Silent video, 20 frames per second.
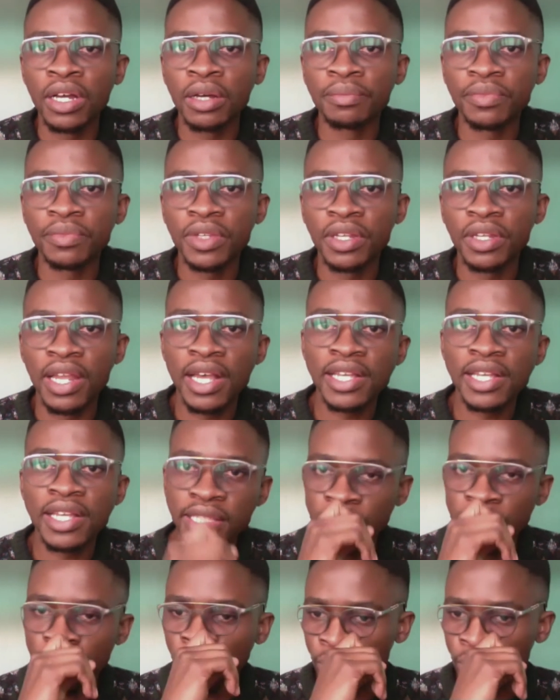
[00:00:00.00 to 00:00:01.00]
Lastly,
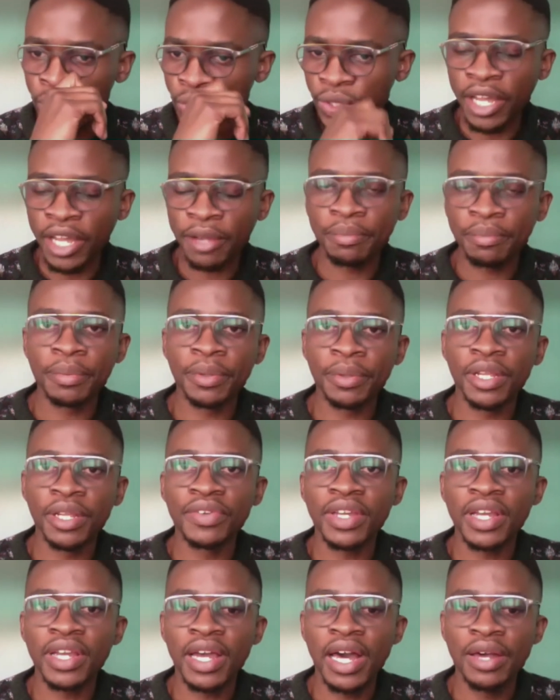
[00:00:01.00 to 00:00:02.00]
also, young people have
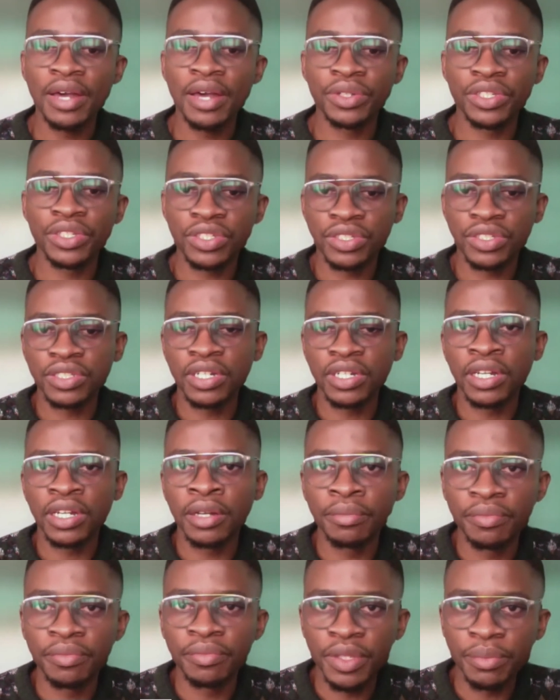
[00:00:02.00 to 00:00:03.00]
encouraged
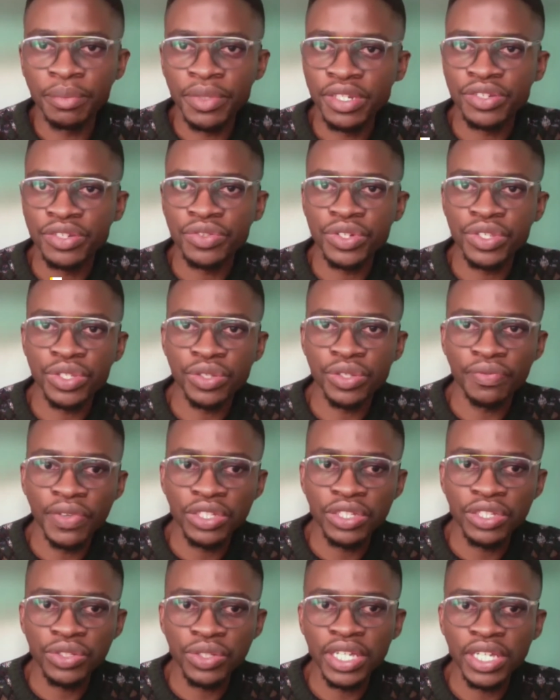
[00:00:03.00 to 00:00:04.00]
the ministries of
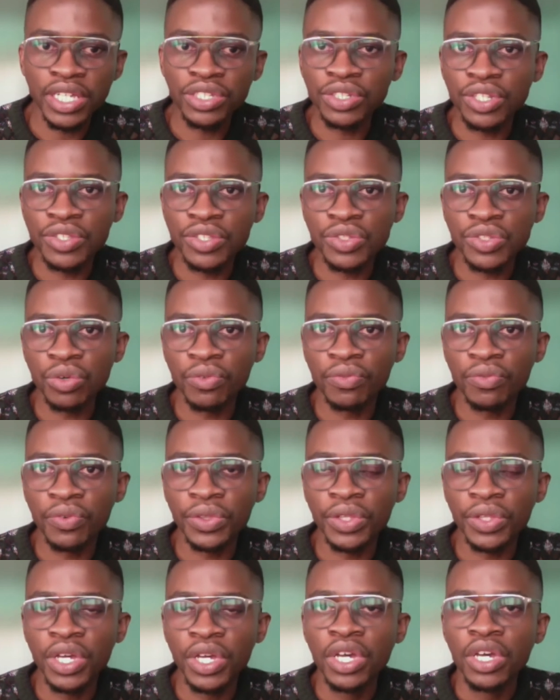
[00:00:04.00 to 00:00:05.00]
education and so forth
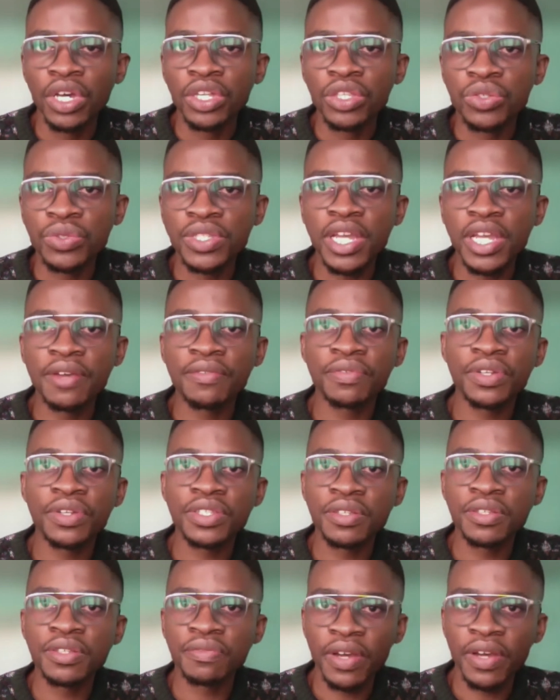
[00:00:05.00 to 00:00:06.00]
to
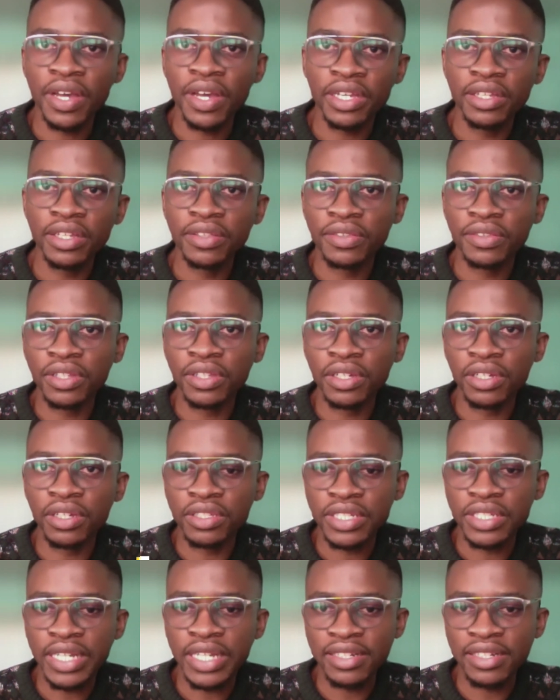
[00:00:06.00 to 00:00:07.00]
diversify the
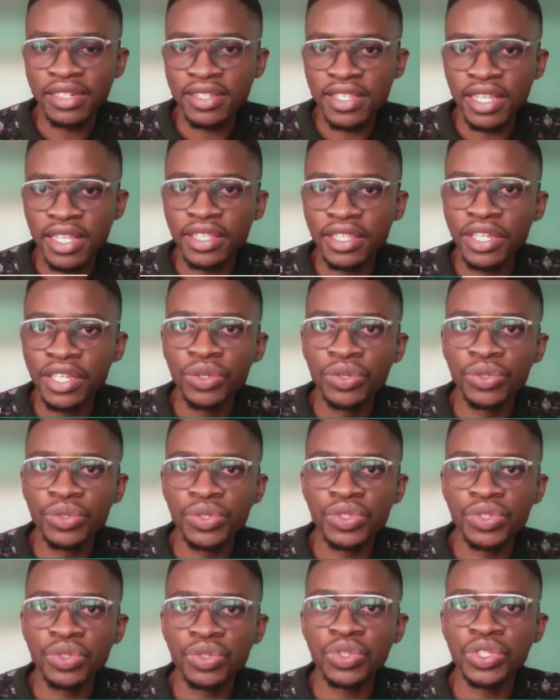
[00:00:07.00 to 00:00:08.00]
channels that they use
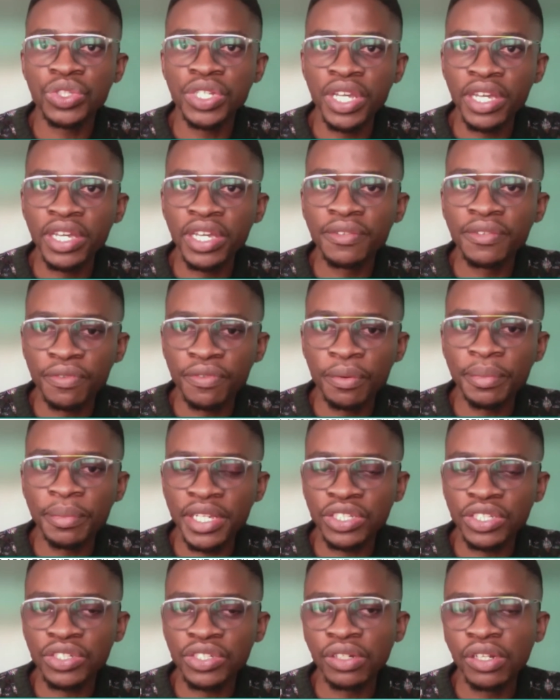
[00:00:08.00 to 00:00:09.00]
to share
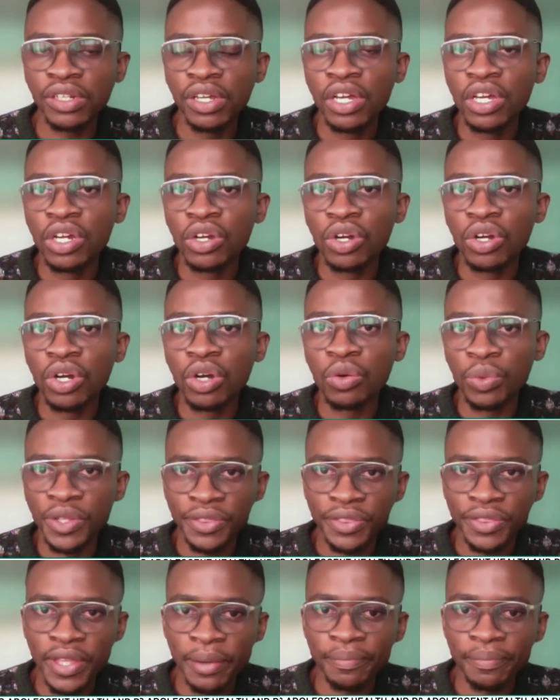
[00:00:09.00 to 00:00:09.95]
information with them,